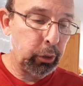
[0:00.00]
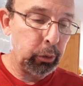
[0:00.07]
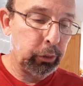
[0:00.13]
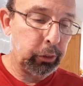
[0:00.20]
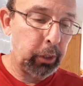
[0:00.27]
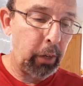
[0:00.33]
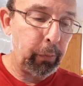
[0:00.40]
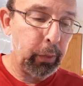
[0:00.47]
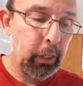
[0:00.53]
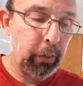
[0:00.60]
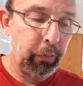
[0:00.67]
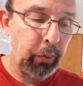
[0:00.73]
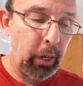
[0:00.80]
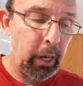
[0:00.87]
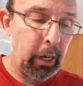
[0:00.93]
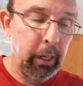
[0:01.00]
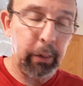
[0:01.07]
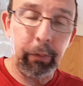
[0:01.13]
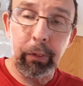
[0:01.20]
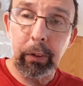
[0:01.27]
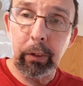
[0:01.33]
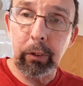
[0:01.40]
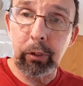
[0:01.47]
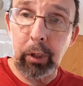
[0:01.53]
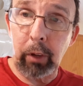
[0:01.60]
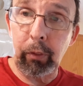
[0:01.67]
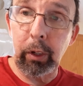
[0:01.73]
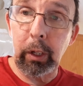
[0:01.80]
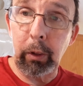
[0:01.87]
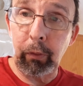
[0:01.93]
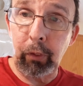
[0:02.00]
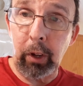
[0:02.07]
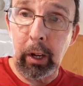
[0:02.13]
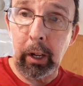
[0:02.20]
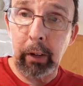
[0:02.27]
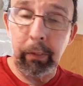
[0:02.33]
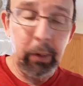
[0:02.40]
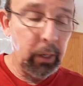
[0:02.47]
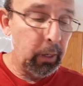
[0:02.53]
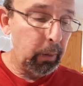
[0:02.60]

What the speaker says: you 70 and 5.